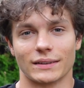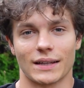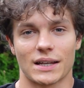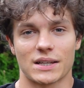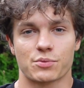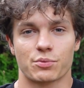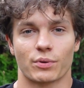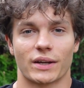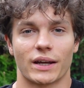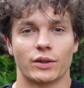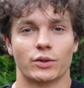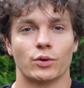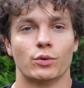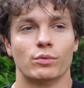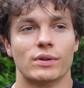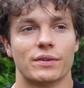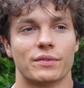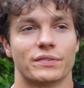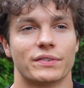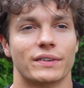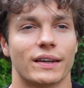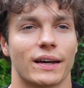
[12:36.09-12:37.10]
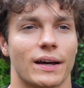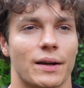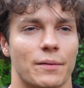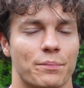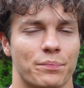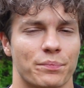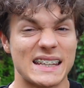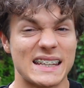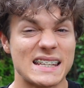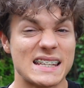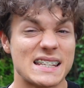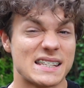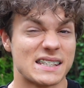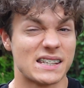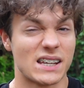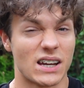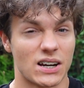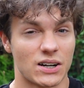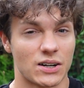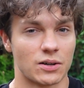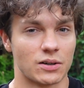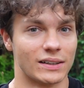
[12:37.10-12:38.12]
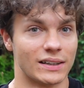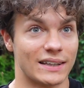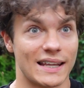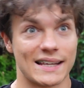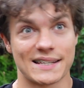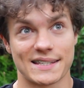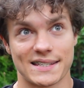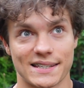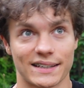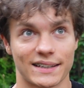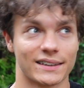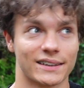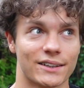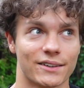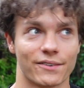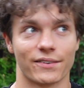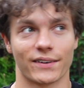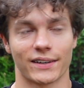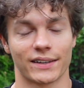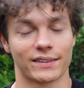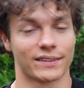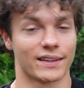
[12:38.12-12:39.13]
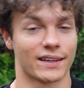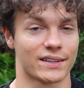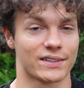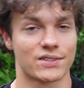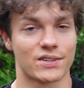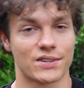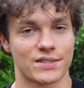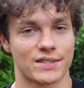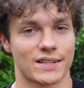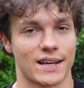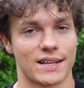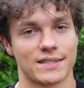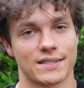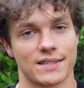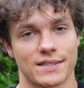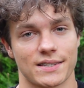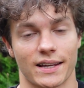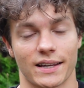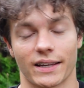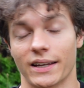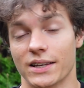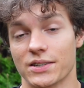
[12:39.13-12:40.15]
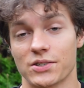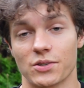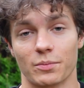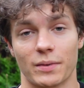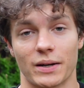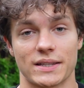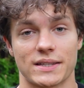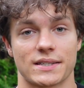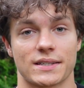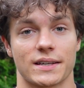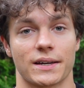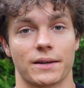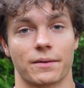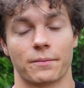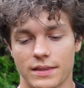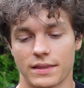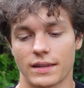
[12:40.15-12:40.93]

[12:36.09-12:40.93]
That's what I do with the easier, less significant exercises, I guess you might say.